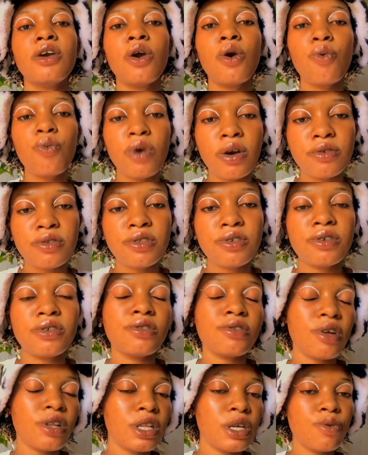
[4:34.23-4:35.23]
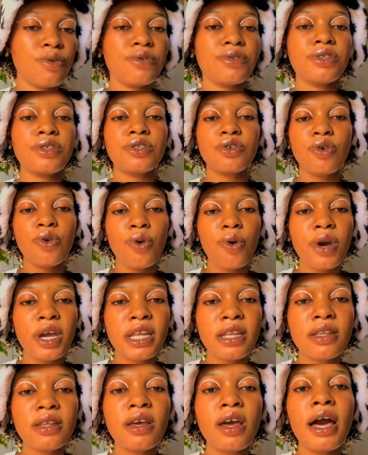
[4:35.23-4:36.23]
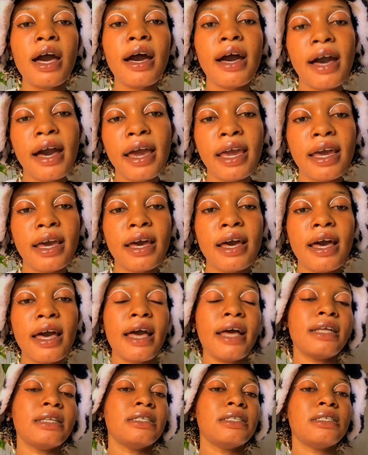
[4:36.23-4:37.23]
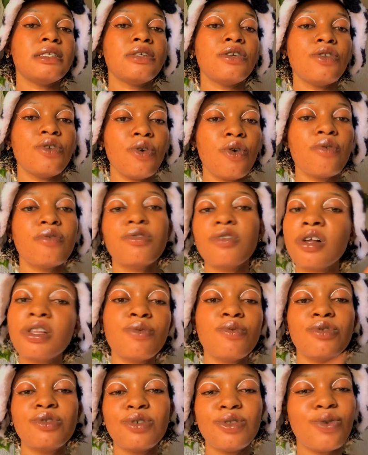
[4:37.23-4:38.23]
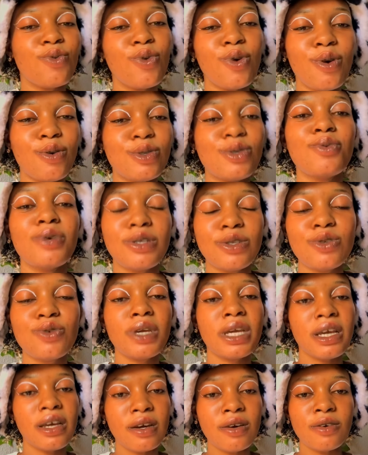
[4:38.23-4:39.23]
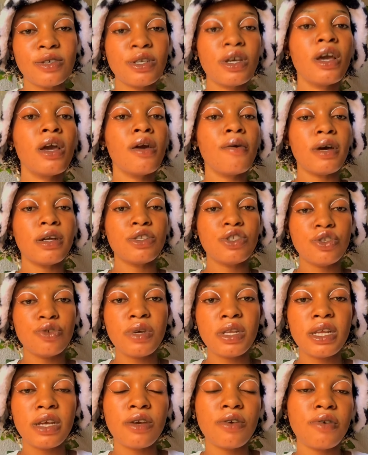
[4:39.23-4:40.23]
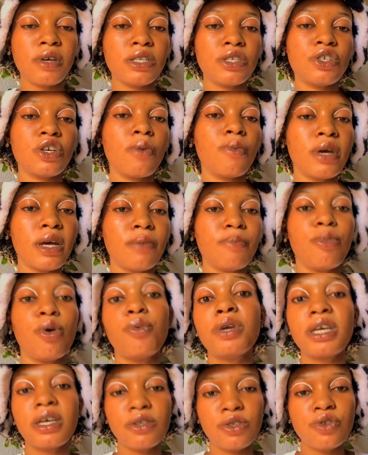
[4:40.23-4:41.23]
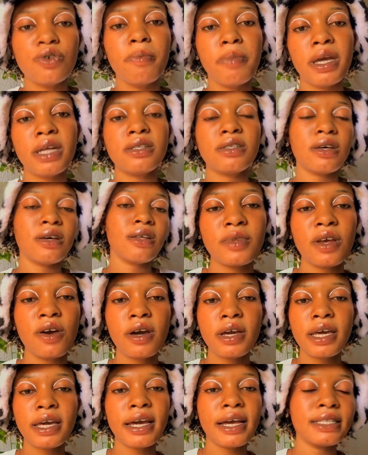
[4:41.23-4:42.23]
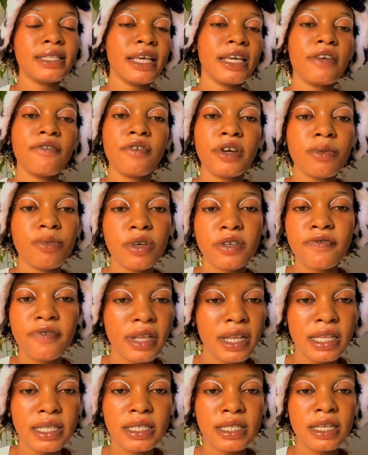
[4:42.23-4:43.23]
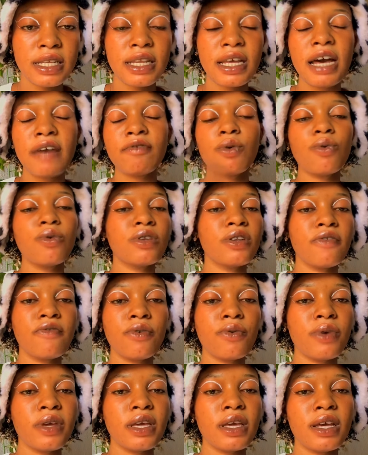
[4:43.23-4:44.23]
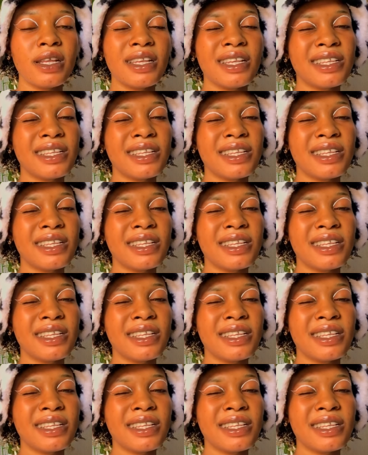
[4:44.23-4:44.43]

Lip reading: Well done. Nollywood is going higher, and Nollywood to the world. We're doing good. We're doing a great job, but we can do better. Okay, guys, thank you very much for listening. Have a wonderful weekend.